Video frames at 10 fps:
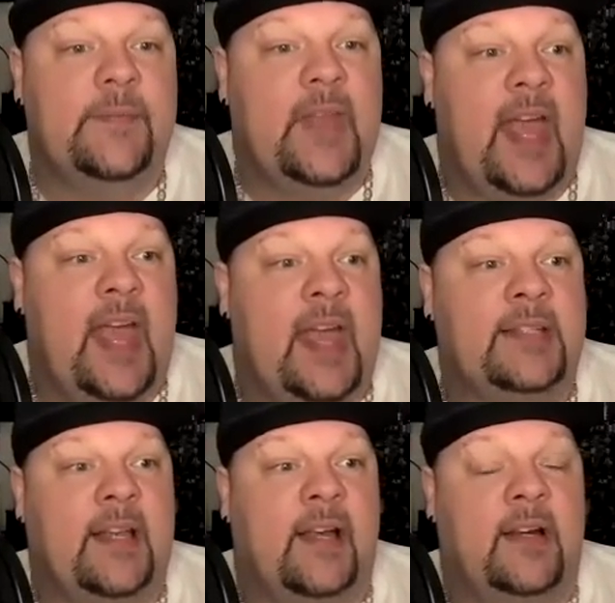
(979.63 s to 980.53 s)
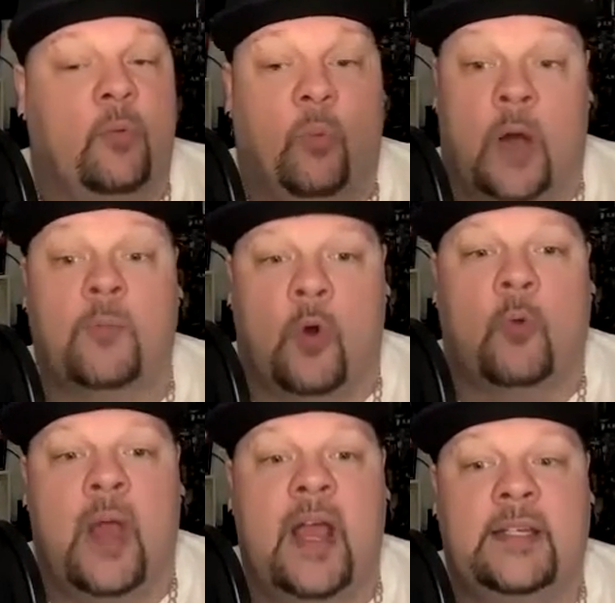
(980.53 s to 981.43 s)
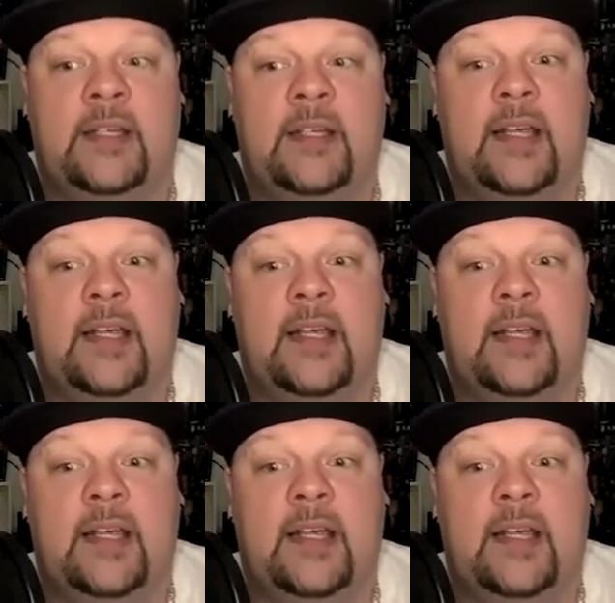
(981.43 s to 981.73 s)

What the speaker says: and one more win.